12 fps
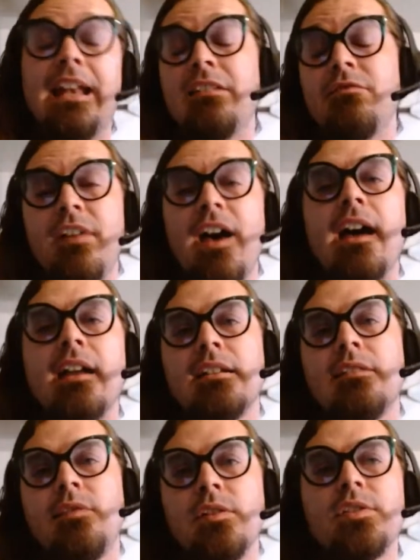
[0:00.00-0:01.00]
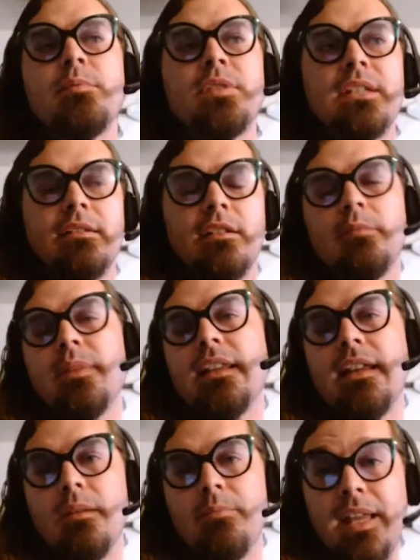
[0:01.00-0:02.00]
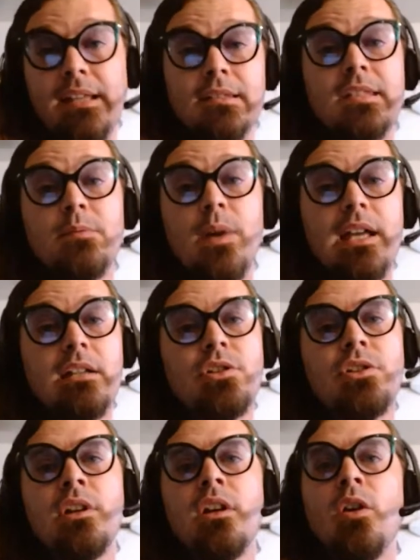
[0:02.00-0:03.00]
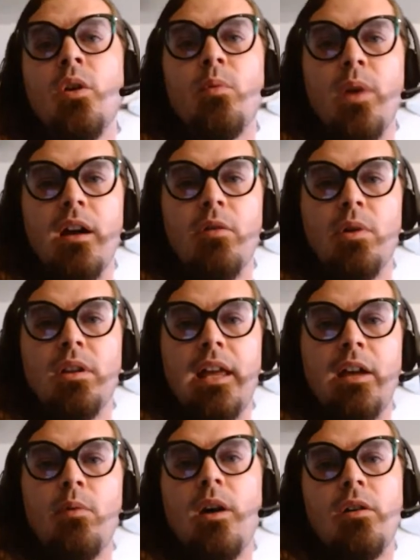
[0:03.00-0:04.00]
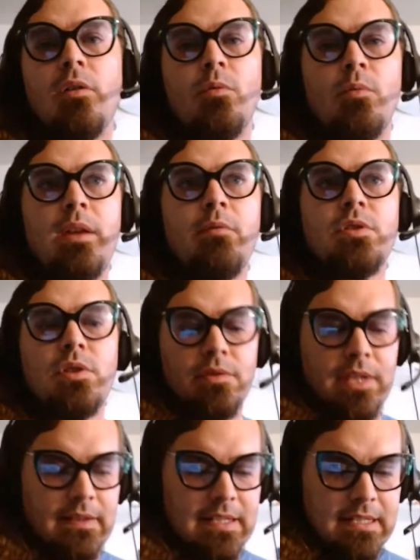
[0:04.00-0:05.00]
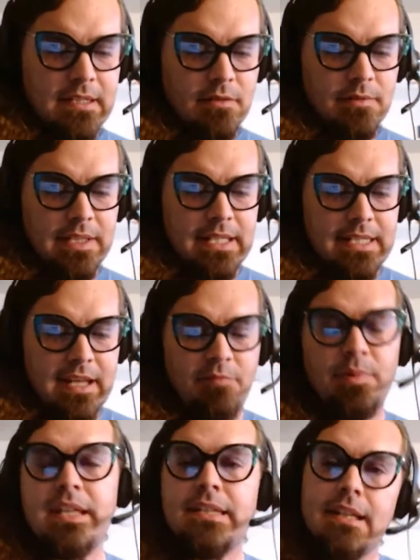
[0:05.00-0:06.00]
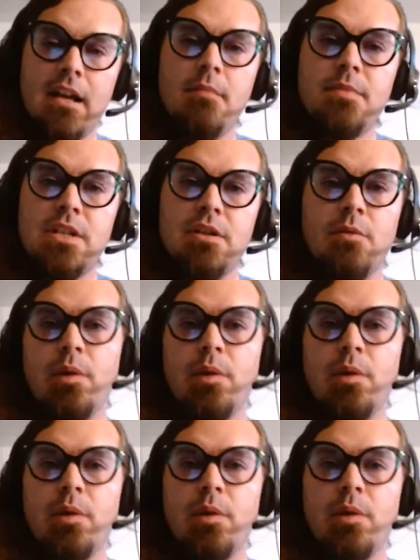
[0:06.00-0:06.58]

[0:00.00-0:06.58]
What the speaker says: And in fact, it feels almost a little bit like a bait and switch, where we're like, well, we were told that this is a really safe place to come to.